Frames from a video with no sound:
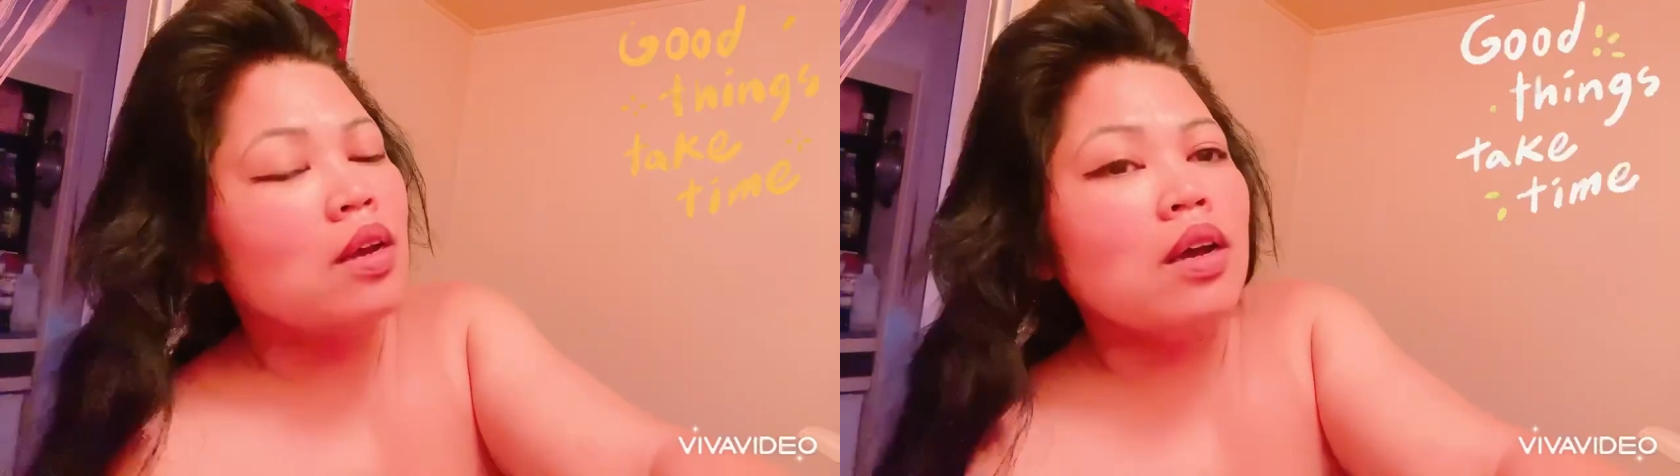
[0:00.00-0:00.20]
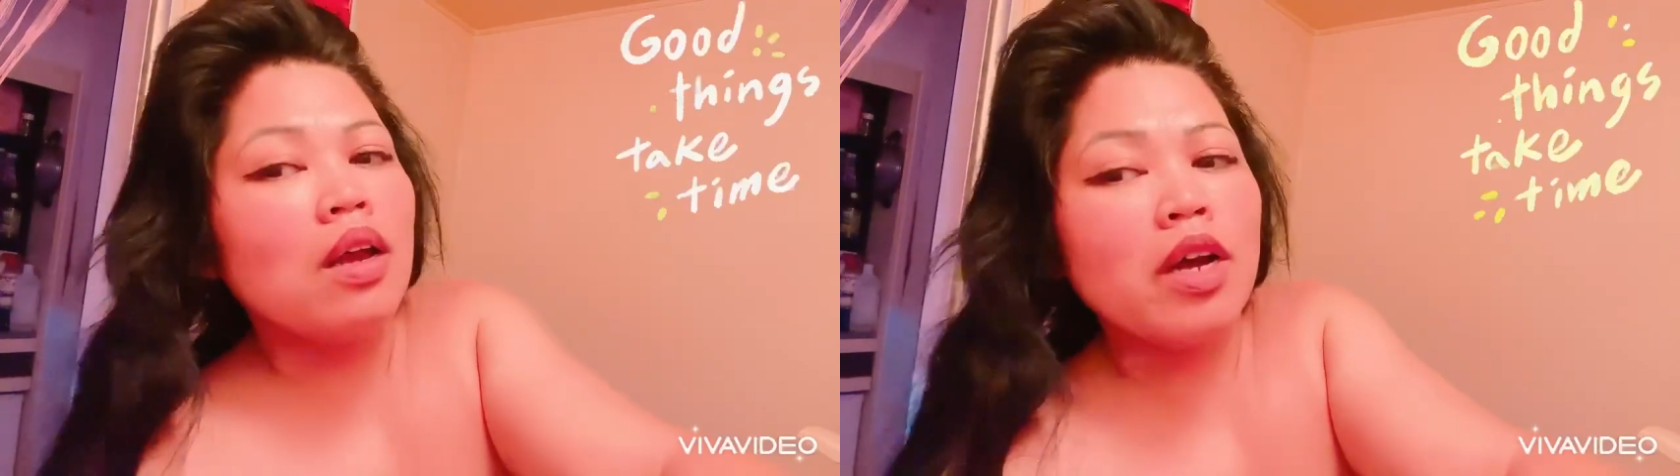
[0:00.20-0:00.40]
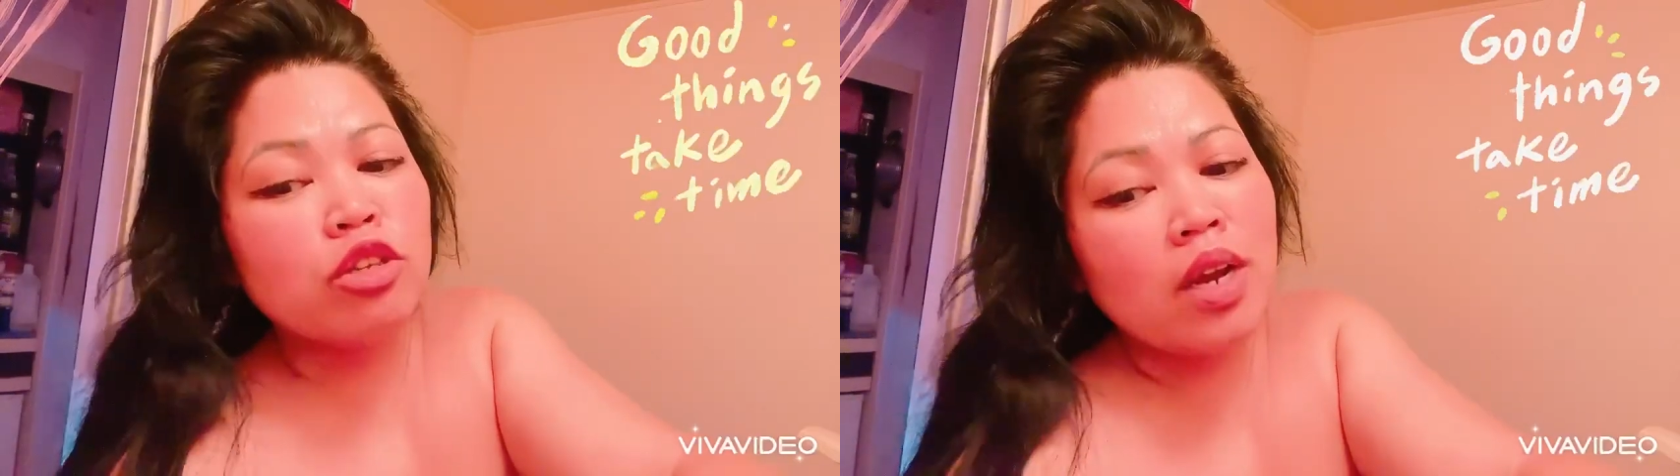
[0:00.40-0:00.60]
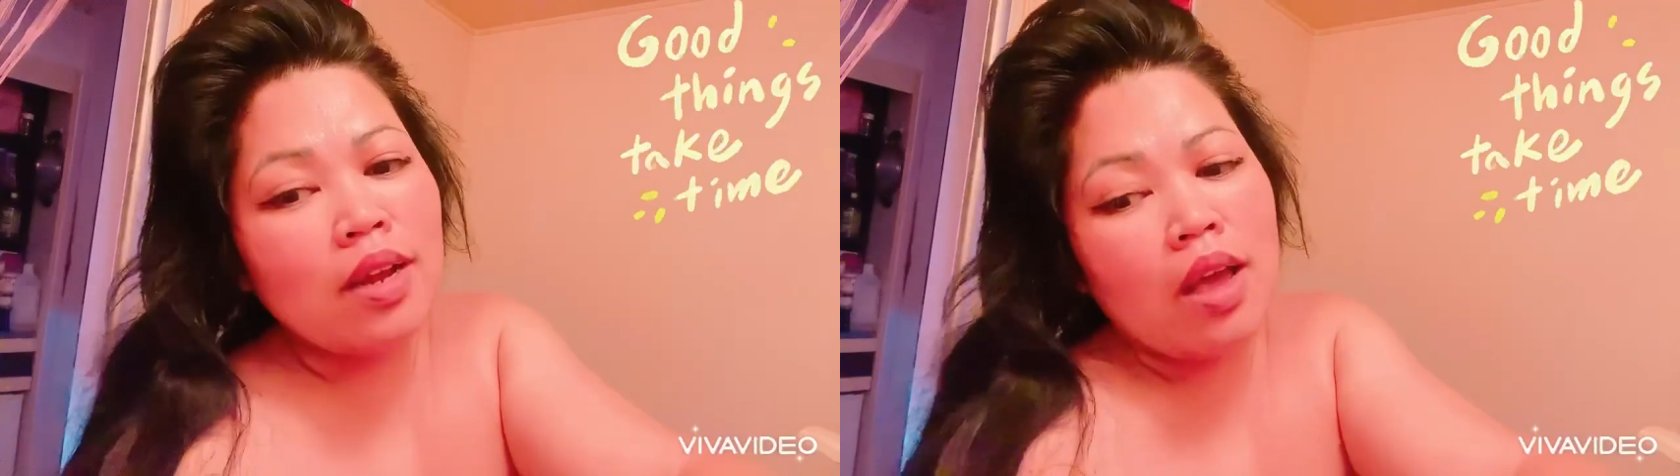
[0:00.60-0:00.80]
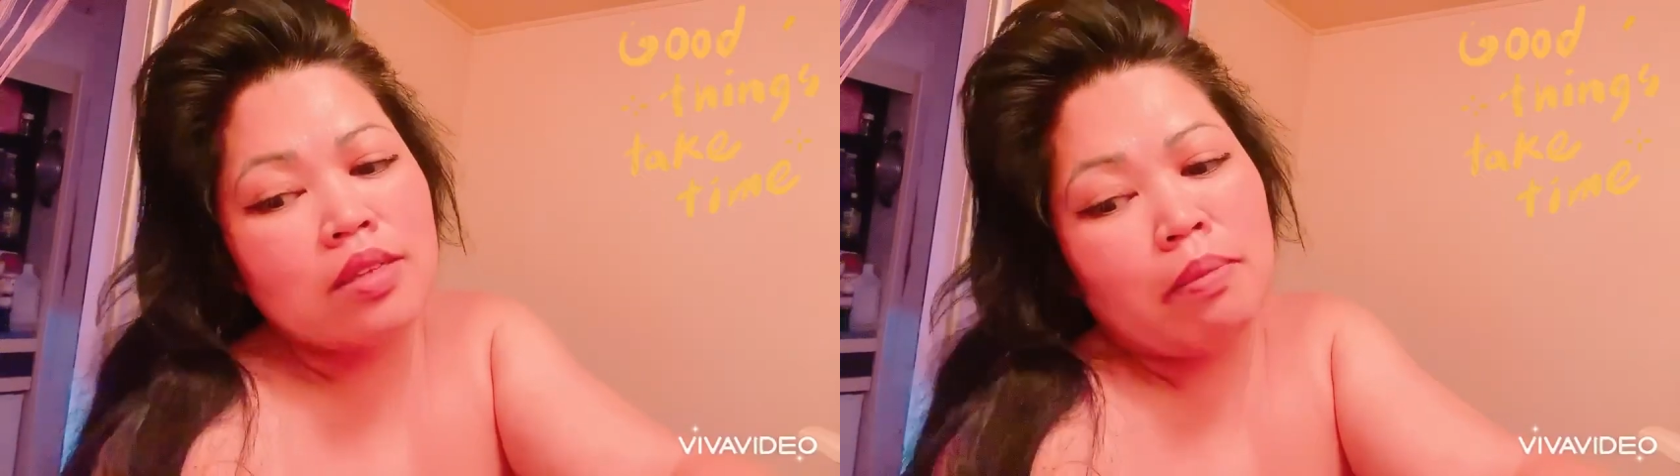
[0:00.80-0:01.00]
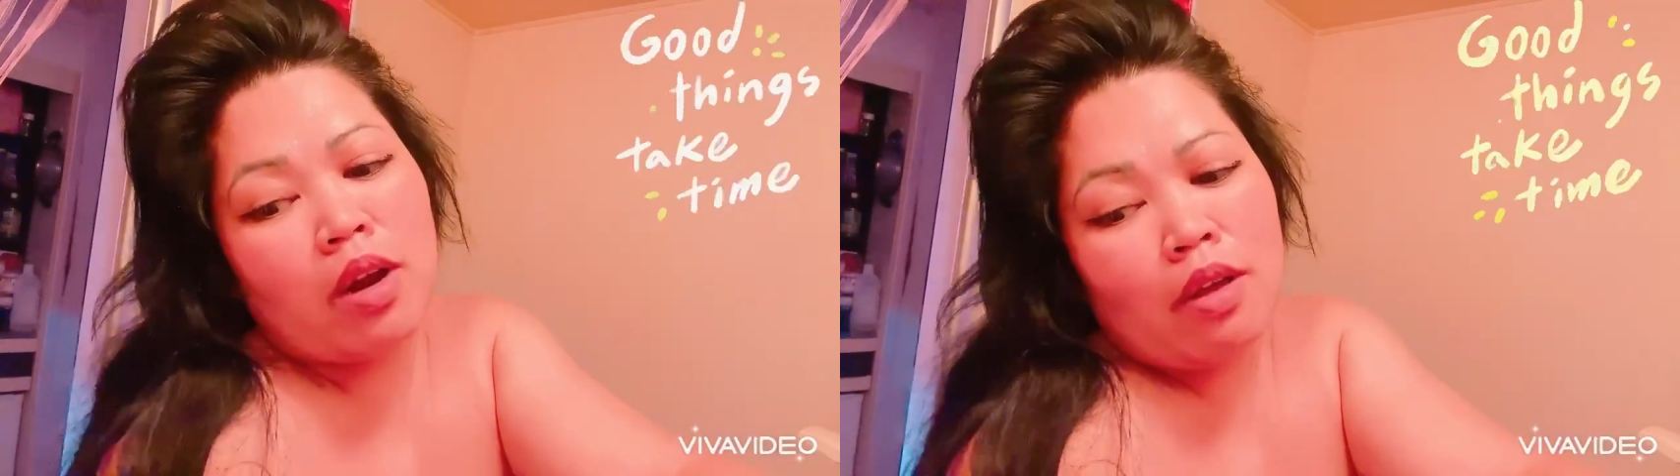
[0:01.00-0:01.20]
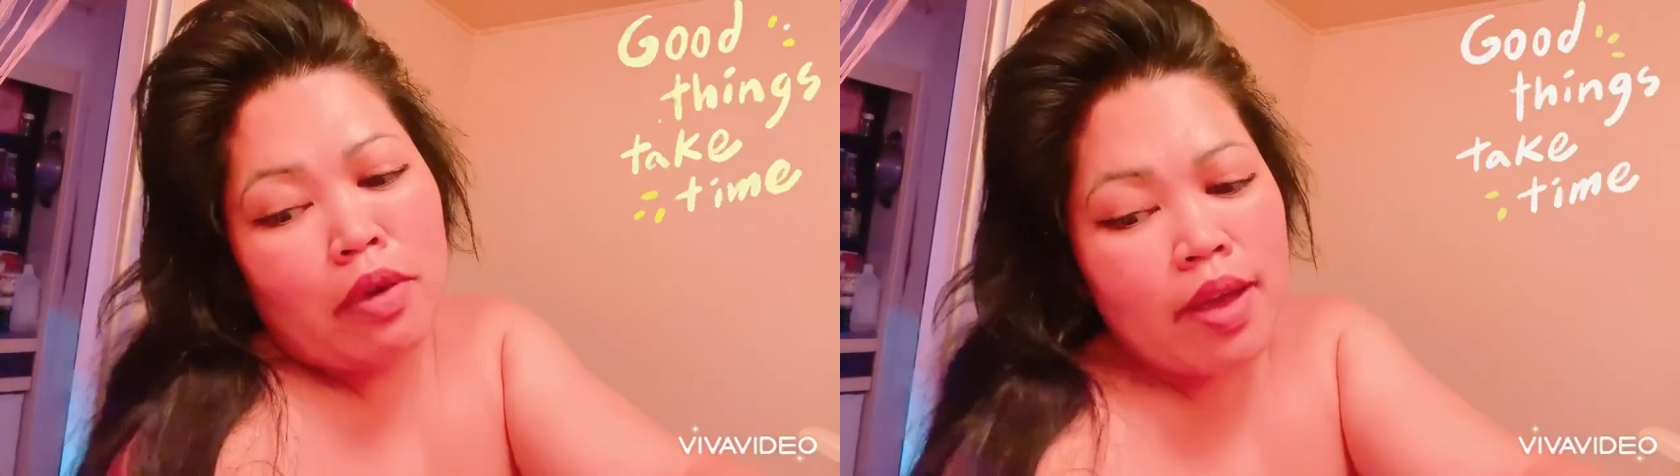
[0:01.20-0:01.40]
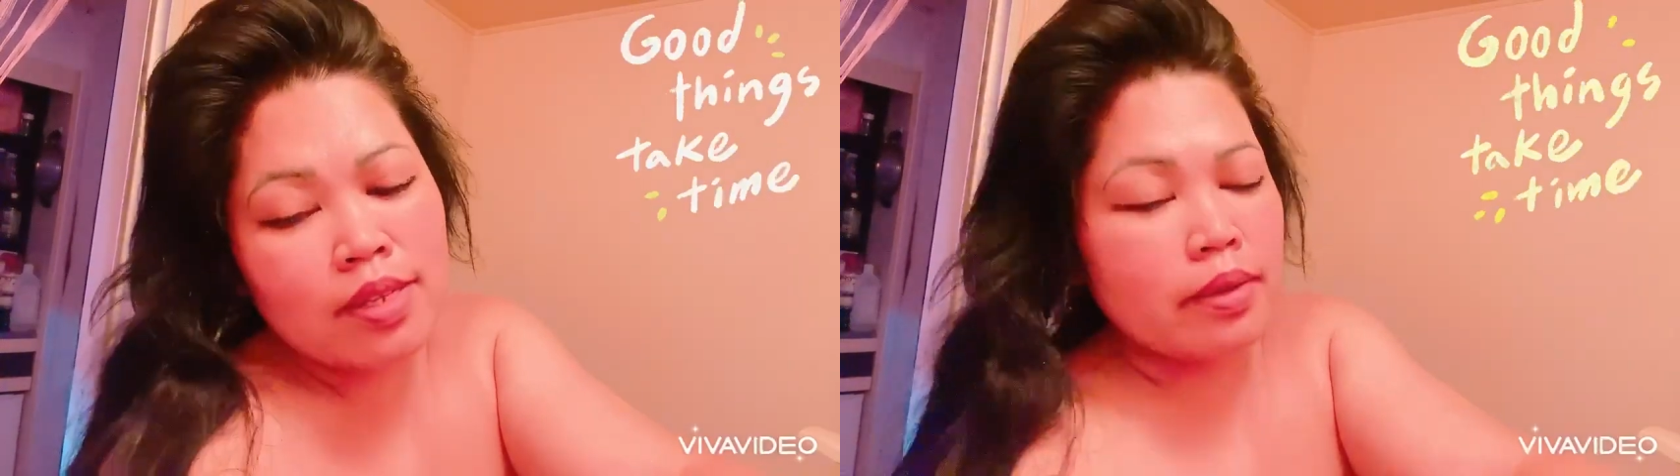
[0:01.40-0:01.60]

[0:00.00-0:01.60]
and I want to try the ASMR, guys.